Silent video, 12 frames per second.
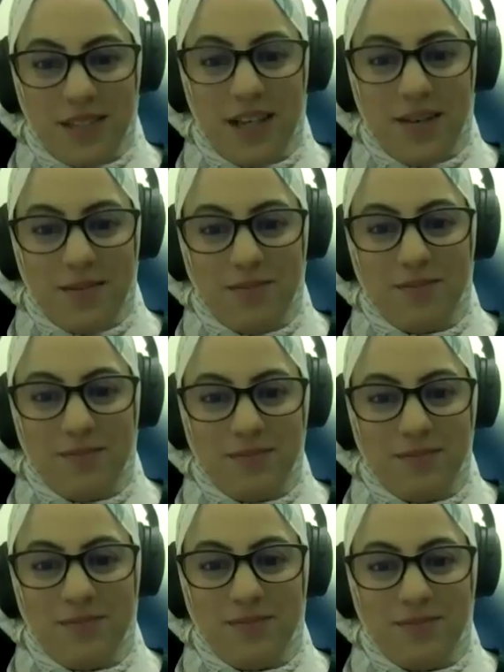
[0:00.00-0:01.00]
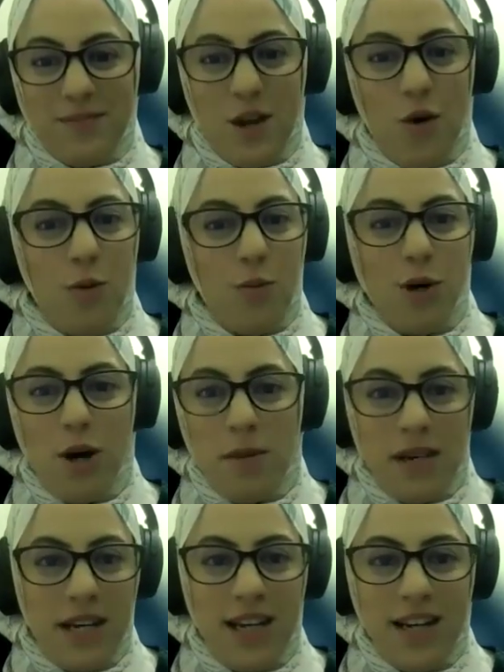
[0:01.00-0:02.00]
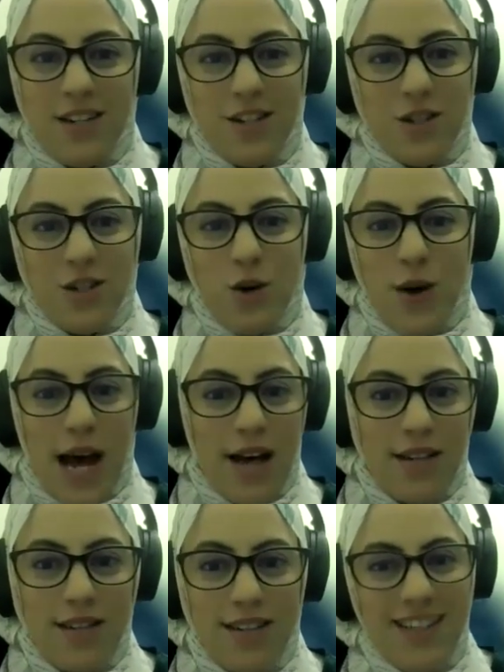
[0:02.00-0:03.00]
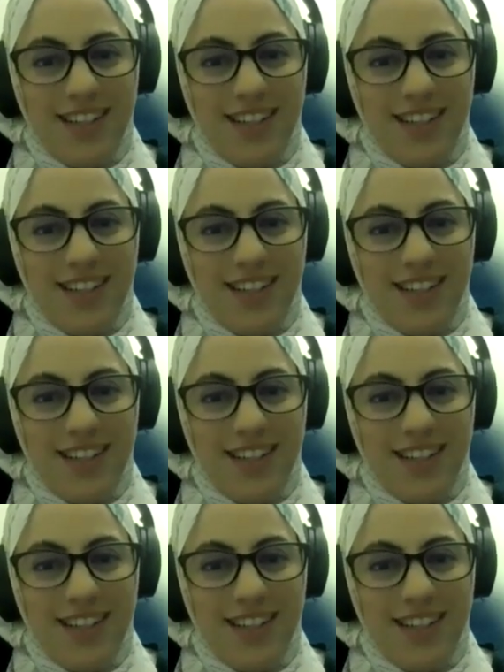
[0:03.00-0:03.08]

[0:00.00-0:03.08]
yeah. No appointment needed. Just go ask.